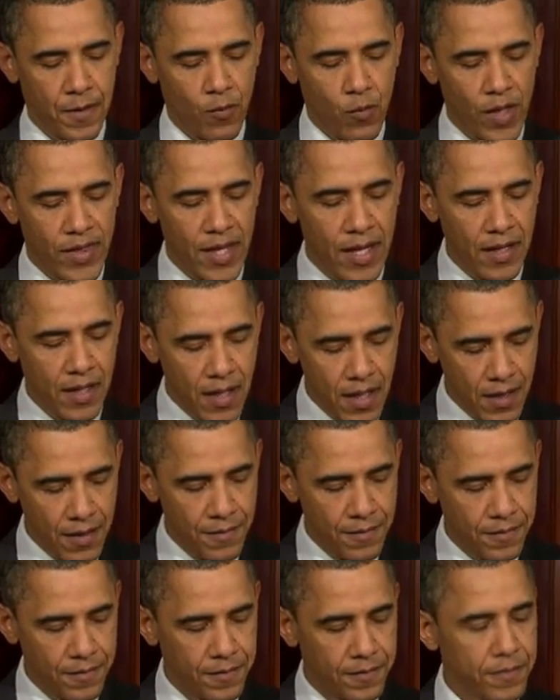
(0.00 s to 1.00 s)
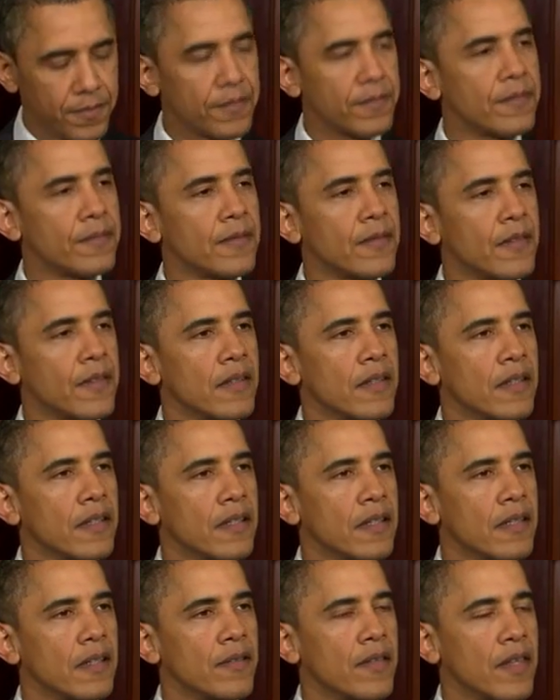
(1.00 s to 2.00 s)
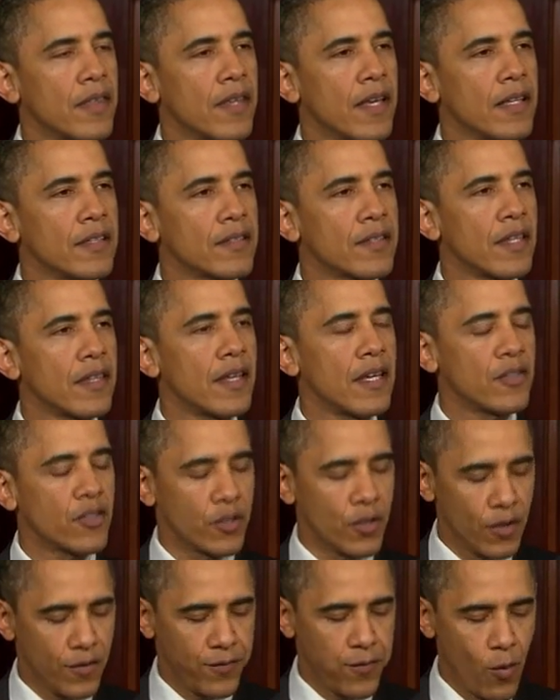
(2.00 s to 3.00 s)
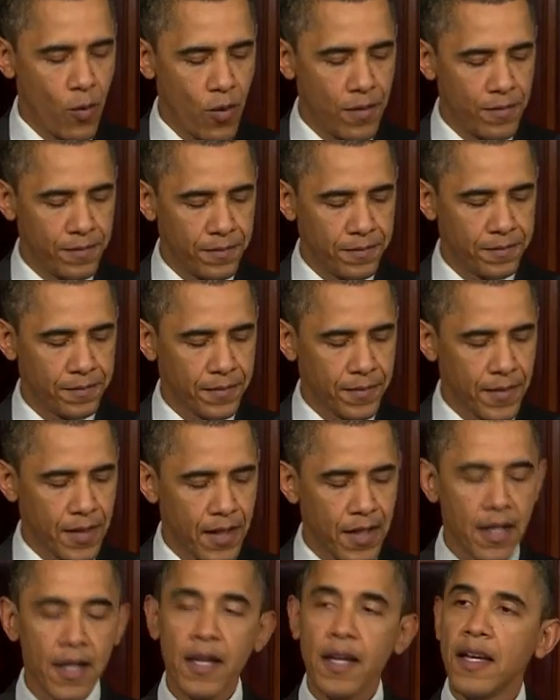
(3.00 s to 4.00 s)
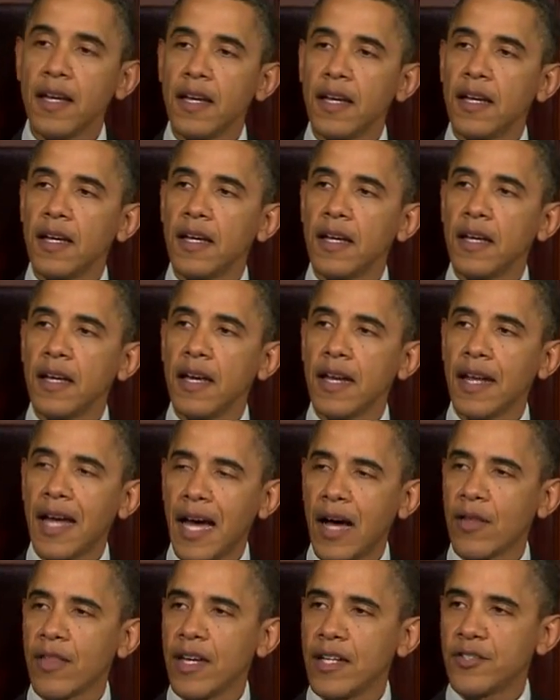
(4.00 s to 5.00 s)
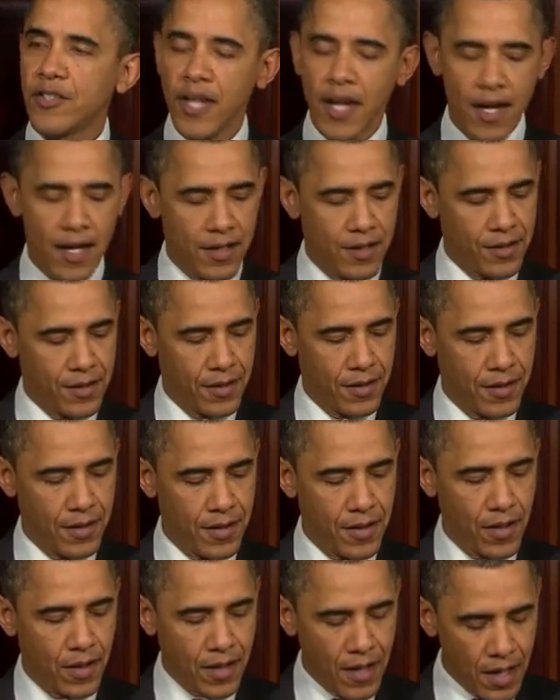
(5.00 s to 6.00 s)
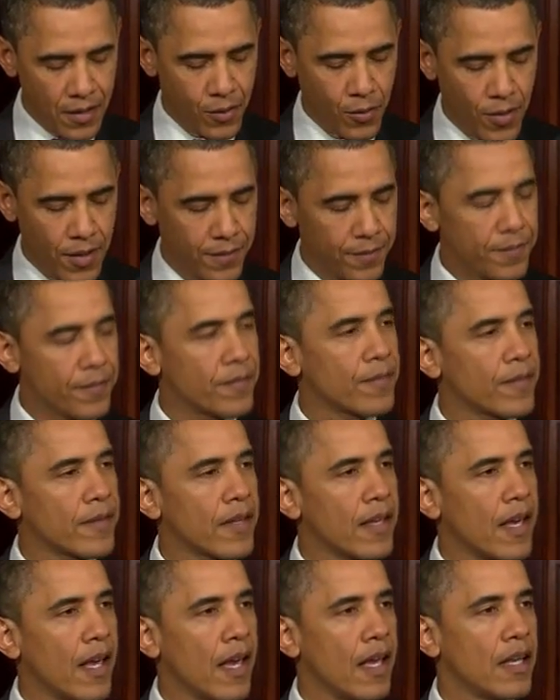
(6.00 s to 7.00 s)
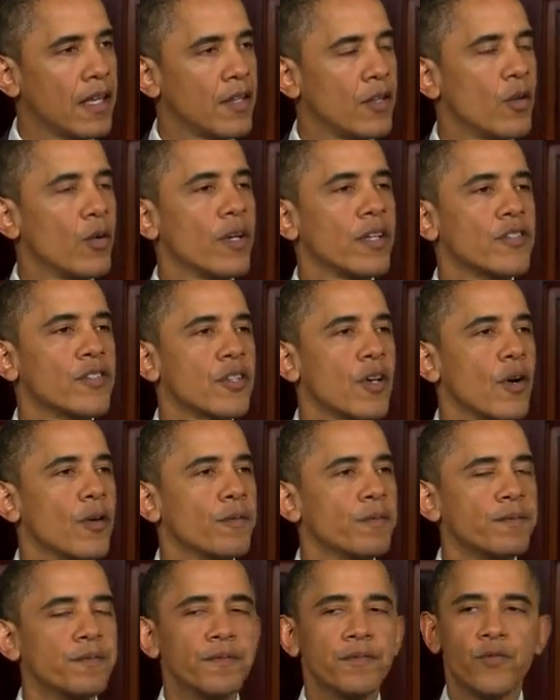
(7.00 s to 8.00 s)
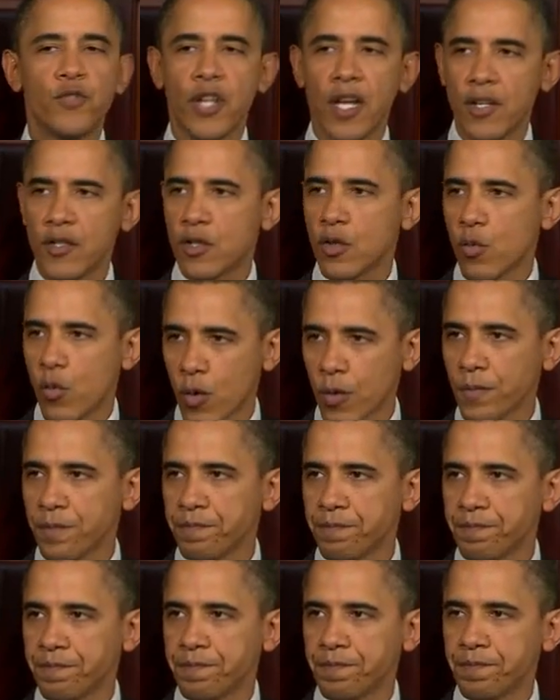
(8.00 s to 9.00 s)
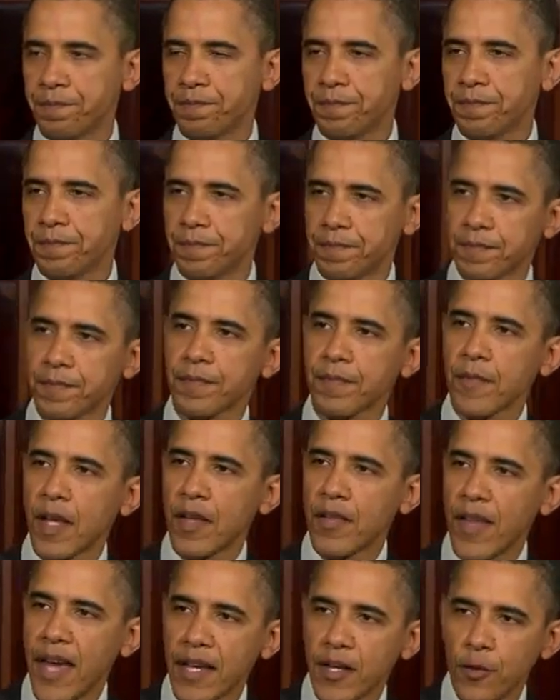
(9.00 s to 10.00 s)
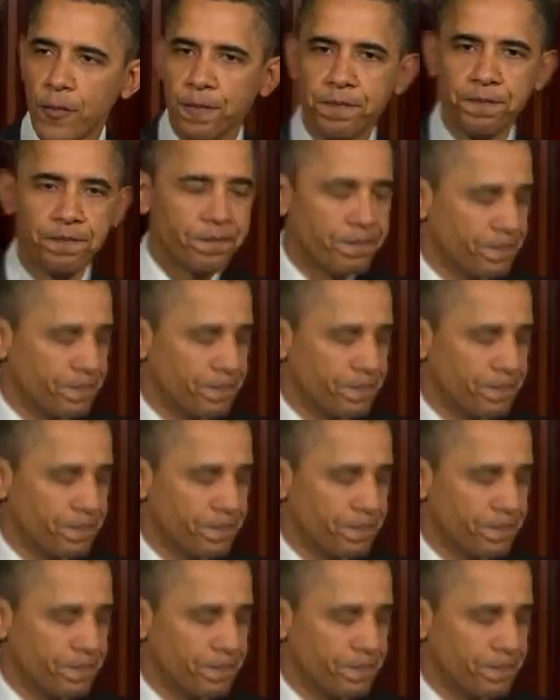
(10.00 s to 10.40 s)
of what they did, of the things that they stood for, and how they changed their country, and in doing so, changed the world. Thank you.